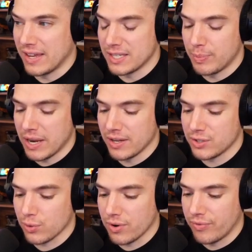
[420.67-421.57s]
it's been a
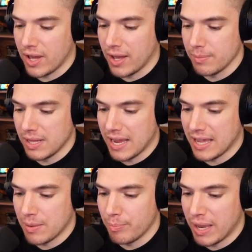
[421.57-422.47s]
sort of um,
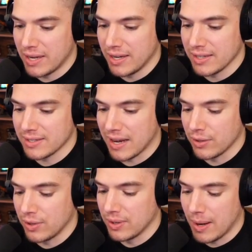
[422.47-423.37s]
like impending
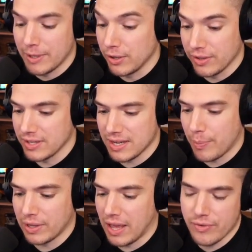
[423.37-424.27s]
style unit. I mean, look at this. I
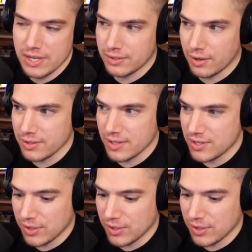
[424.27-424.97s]
barely have any stars on these